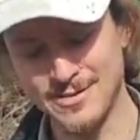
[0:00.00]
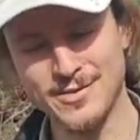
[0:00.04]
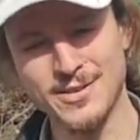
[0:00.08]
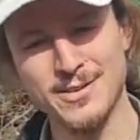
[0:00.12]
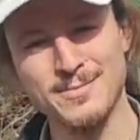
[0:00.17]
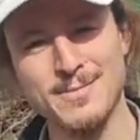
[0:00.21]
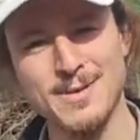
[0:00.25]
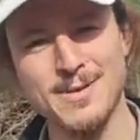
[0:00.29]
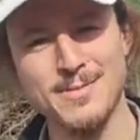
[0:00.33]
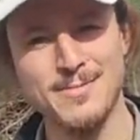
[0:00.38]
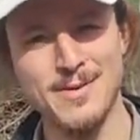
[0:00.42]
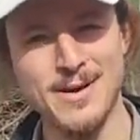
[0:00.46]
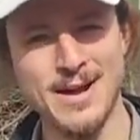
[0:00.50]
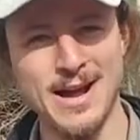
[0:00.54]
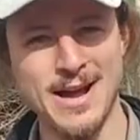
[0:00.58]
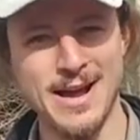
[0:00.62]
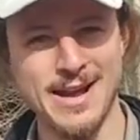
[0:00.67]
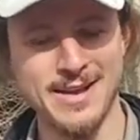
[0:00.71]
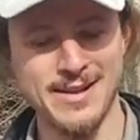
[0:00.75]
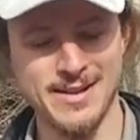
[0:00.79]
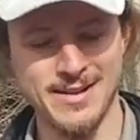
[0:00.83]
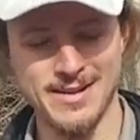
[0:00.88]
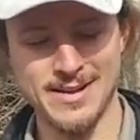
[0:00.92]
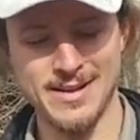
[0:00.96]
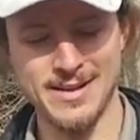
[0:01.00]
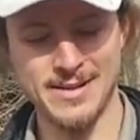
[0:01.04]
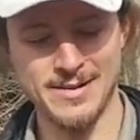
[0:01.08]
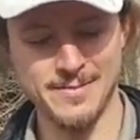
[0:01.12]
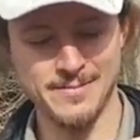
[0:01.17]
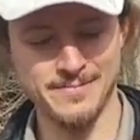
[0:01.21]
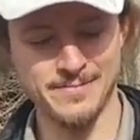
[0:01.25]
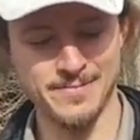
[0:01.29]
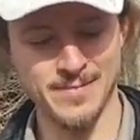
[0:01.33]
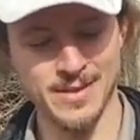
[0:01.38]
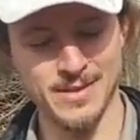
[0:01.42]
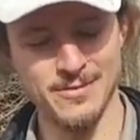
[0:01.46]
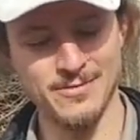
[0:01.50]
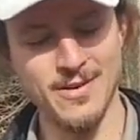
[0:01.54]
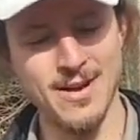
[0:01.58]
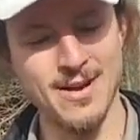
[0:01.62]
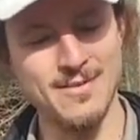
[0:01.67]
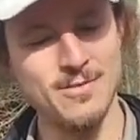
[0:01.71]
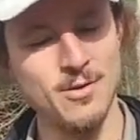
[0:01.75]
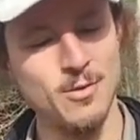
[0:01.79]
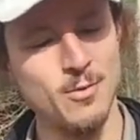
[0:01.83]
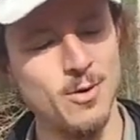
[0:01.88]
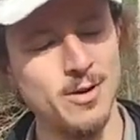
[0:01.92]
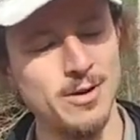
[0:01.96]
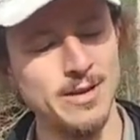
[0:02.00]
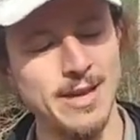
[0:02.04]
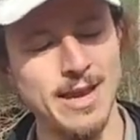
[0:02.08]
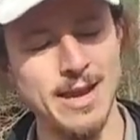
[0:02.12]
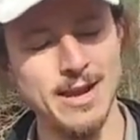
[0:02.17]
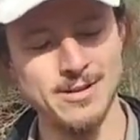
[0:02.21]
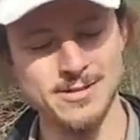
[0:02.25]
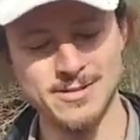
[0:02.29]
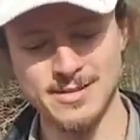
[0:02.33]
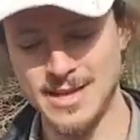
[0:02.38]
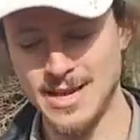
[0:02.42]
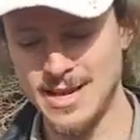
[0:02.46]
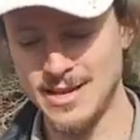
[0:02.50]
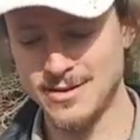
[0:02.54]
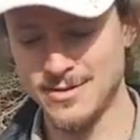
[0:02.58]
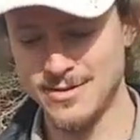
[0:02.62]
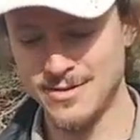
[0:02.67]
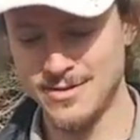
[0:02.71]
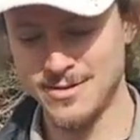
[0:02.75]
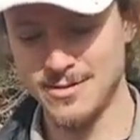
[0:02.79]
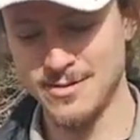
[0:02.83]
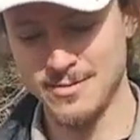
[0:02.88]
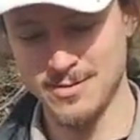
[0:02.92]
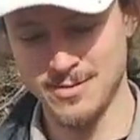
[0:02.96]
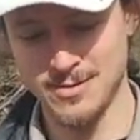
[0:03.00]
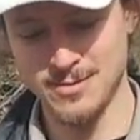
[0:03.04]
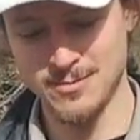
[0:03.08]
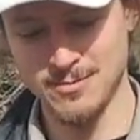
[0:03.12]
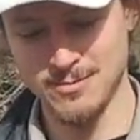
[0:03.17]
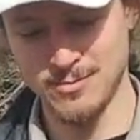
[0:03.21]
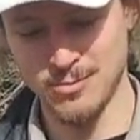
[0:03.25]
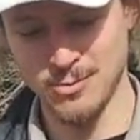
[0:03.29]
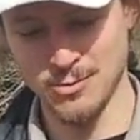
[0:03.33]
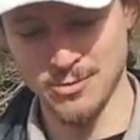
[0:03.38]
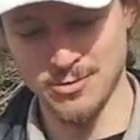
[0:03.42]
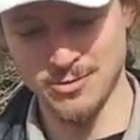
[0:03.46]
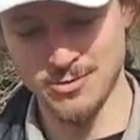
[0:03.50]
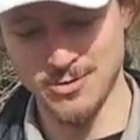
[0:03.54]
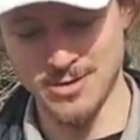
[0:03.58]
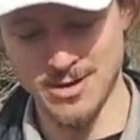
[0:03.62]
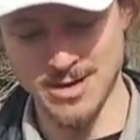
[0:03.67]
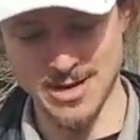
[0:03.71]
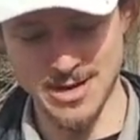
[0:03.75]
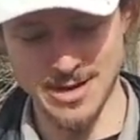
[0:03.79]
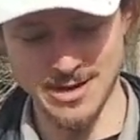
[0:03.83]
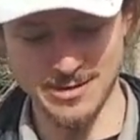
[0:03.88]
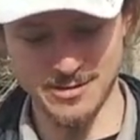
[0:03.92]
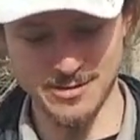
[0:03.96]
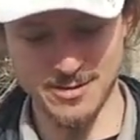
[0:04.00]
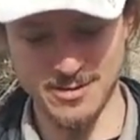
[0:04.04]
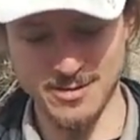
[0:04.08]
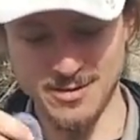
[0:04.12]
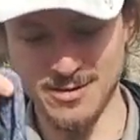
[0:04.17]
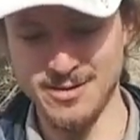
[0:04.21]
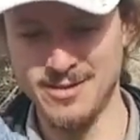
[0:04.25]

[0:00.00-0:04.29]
given to me by 501 caretaker, borderline,